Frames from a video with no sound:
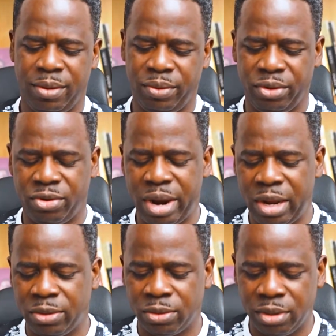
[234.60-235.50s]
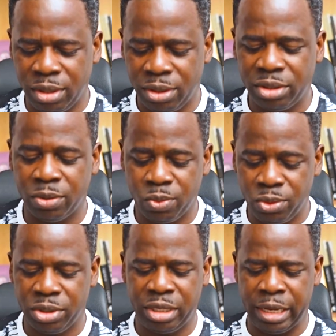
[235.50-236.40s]
You cry unto the Lord, you
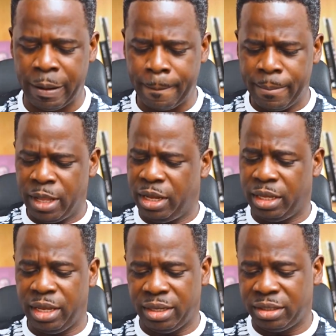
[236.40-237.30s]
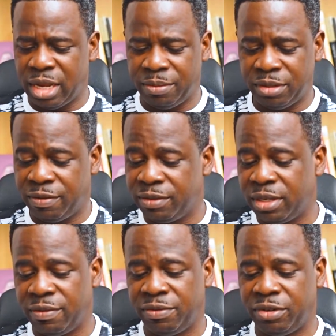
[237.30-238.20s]
will hear. Again, Psalm
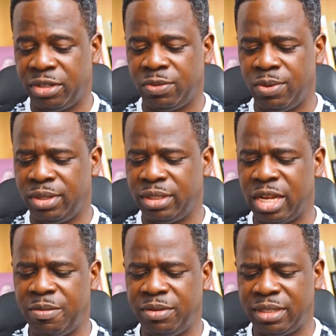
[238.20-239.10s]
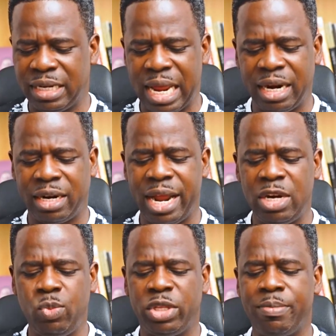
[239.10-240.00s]
77 verse 1, the psalmist said, I
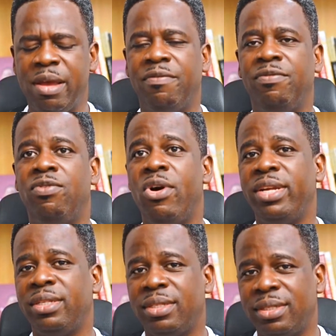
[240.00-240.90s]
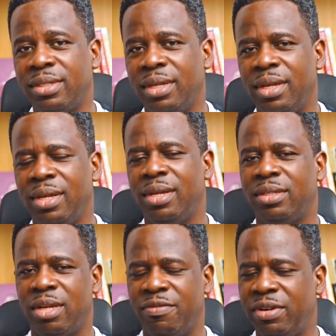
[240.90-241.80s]
cried with my voice.
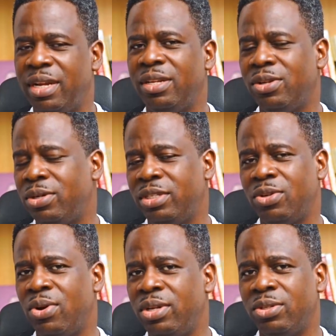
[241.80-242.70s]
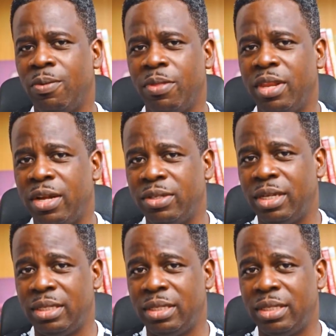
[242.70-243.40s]
So our Father, the Lord is calling something out here.